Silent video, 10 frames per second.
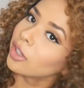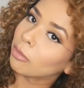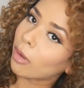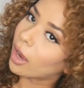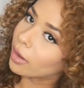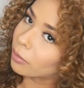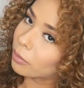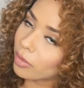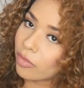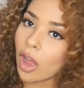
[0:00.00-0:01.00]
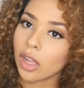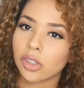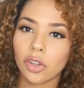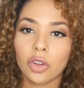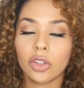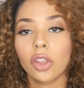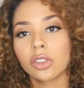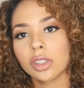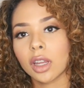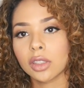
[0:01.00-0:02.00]
You might prefer to not
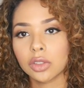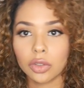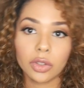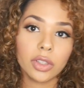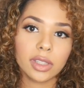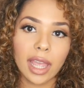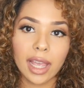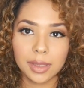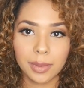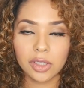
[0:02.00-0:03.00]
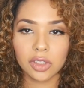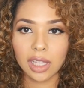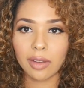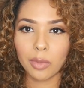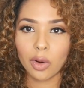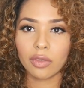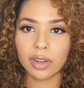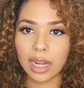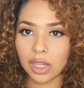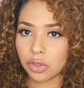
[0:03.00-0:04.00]
use a dust or not use a hairspray and just have more of a
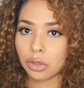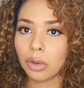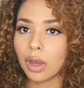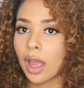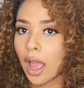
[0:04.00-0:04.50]
natural